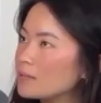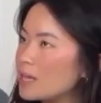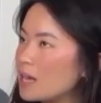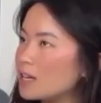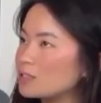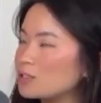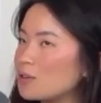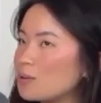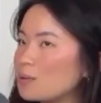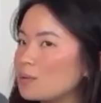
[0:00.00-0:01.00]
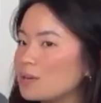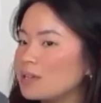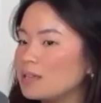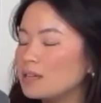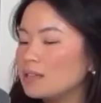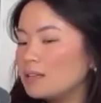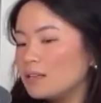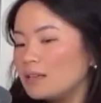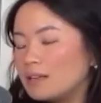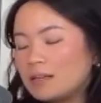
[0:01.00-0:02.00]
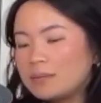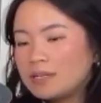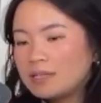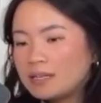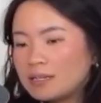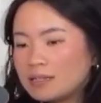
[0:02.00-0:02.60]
Yeah. So, I mean,